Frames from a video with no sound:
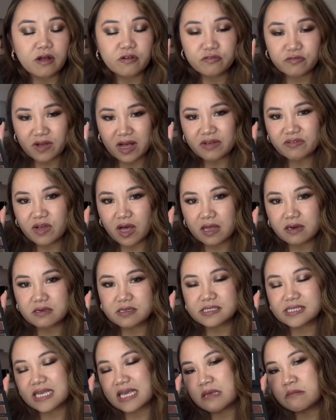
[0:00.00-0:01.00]
five color
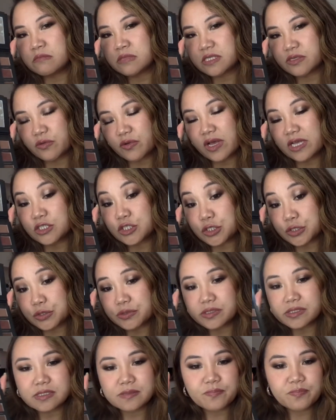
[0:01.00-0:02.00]
schemes you can
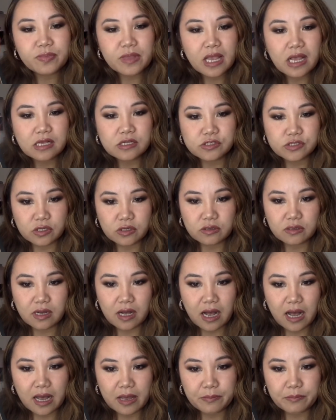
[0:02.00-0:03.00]
choose. So
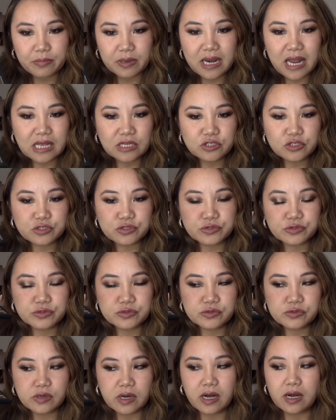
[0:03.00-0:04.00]
I plan
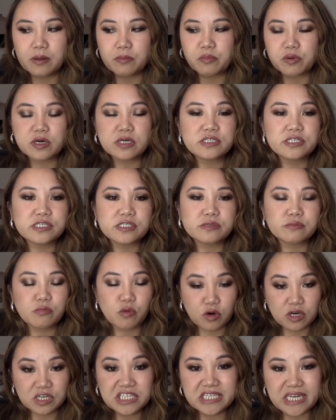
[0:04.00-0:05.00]
to purchase
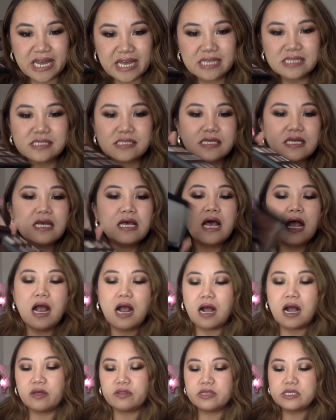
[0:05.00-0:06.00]
more shades.
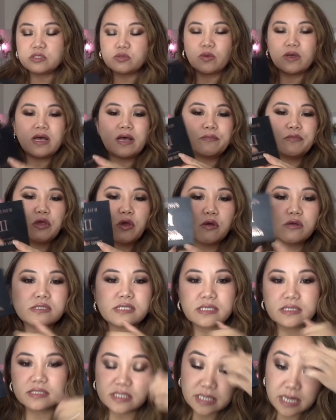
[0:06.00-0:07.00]
This one I'm
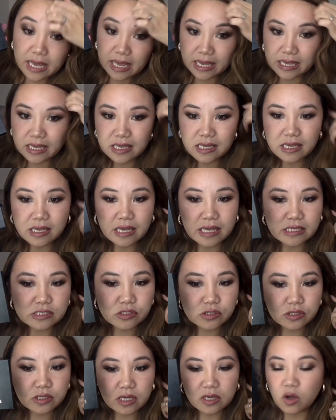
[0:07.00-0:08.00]
using today
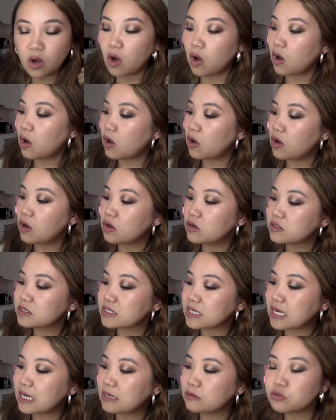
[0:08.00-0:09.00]
is called
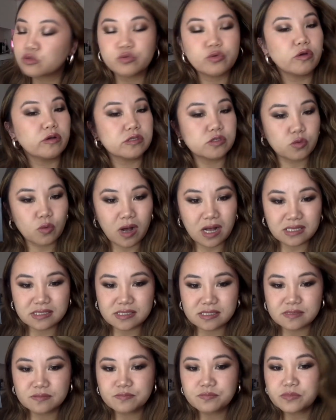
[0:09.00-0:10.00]
Do Your
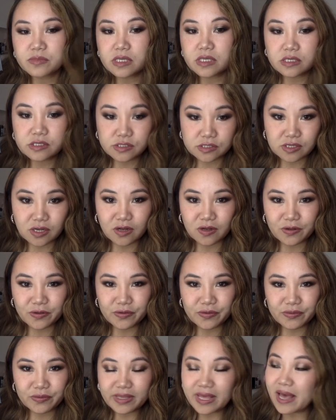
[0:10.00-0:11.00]
Squats.
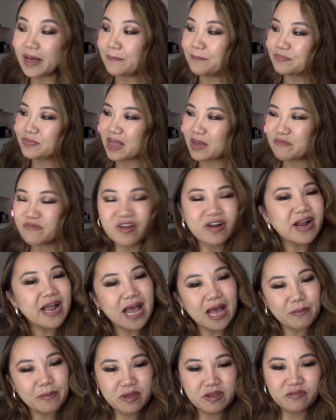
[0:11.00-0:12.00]
So yeah, I'm very
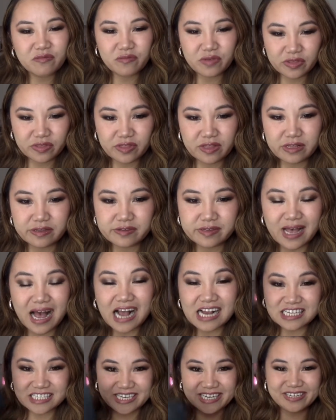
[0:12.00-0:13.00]
happy with this
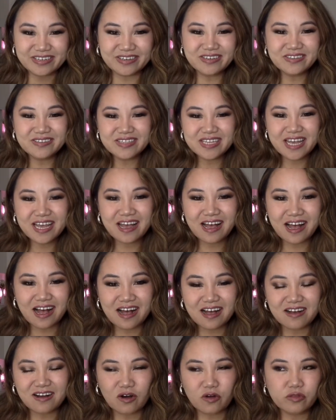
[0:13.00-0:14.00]
eyeshadow.
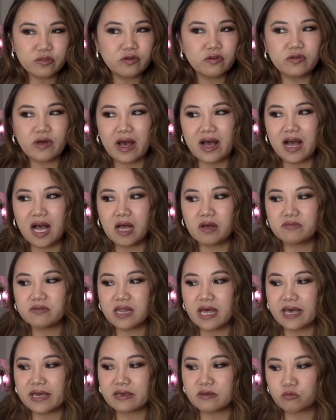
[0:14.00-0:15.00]
Although I have
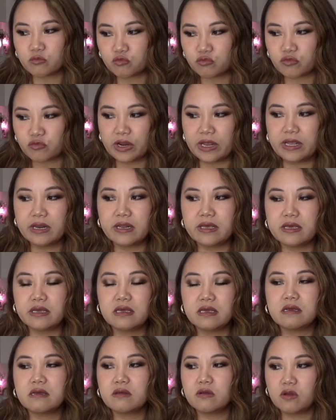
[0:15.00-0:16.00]
like
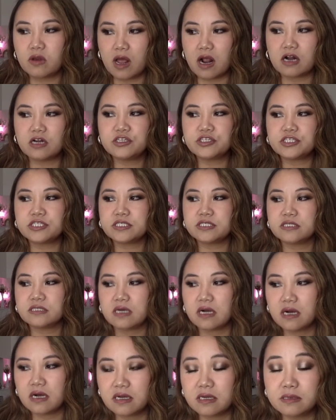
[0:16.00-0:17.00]
really large
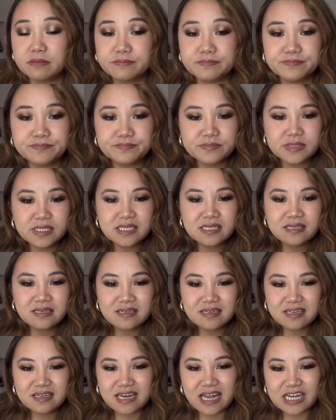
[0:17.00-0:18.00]

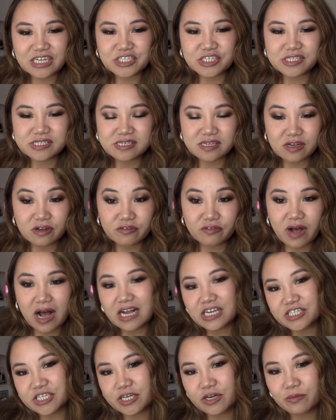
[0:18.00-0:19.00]
collections of
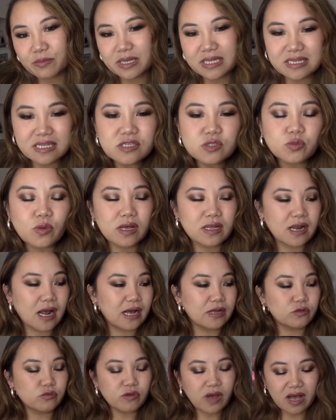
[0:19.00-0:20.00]
eyeshadow, but this one
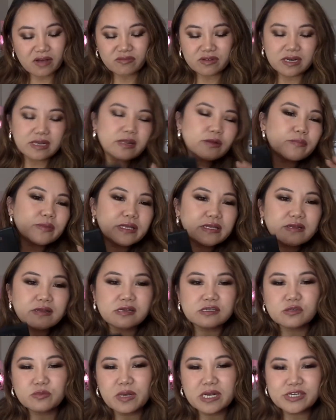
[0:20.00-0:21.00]
I do have a little bit
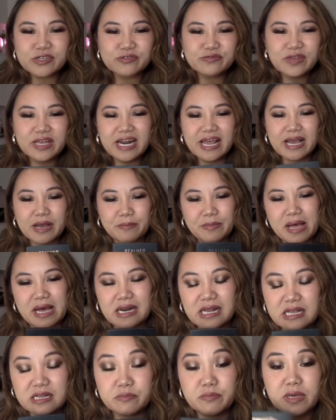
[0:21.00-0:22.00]
a special feeling
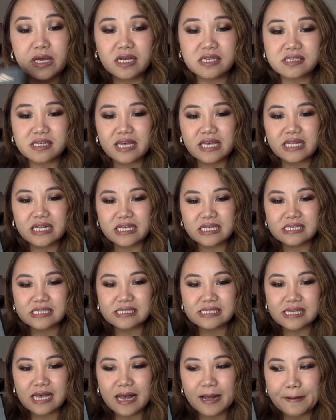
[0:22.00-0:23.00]
about it, because it
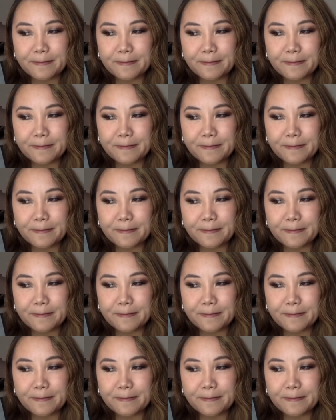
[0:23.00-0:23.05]
is